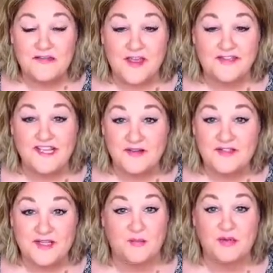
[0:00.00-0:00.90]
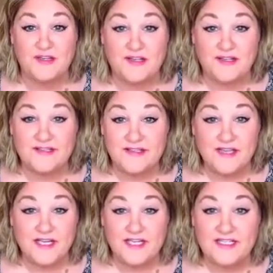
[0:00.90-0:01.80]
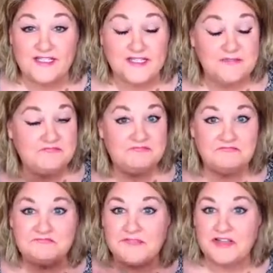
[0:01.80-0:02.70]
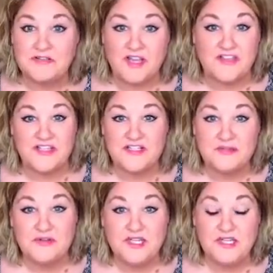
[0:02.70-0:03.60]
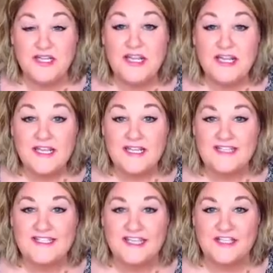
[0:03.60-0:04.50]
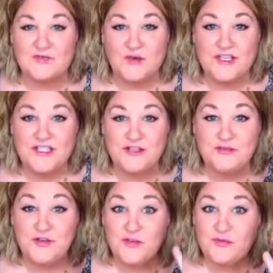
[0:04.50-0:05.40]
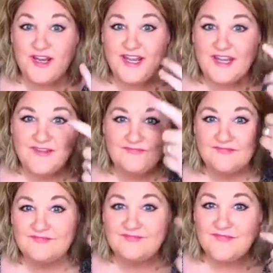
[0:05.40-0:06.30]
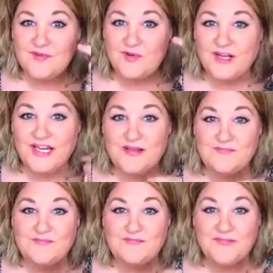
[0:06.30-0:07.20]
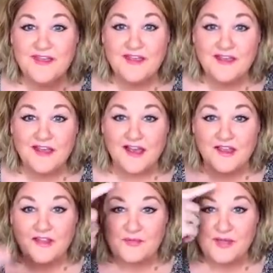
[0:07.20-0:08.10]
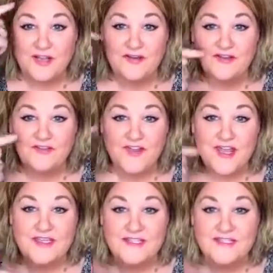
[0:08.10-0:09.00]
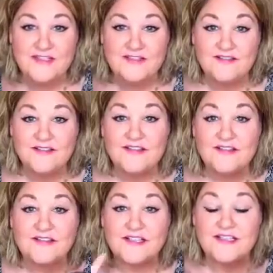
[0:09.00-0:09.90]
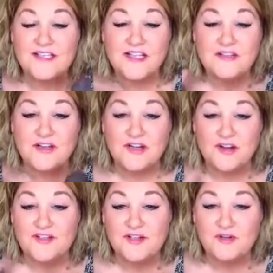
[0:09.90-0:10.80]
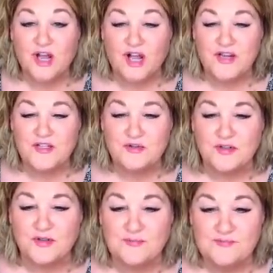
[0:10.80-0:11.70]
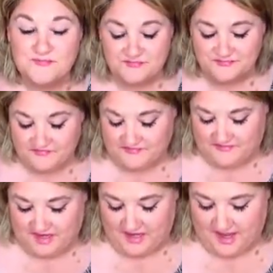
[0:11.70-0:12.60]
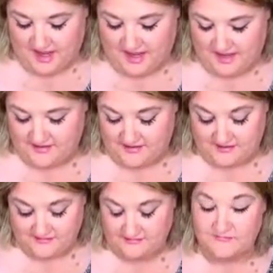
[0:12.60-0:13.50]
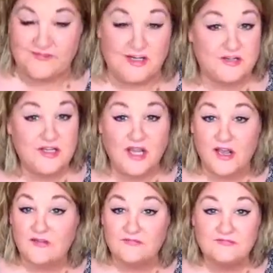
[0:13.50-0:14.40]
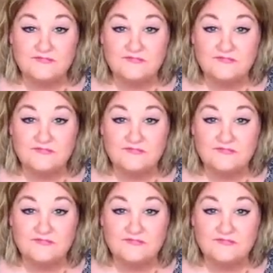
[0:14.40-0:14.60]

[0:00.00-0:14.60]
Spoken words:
That's how simple it is, ladies. Nothing to it. Easy. It's 1, 2, 3. 3. A 3 on your face. Like I said, you can also contour. And there you go.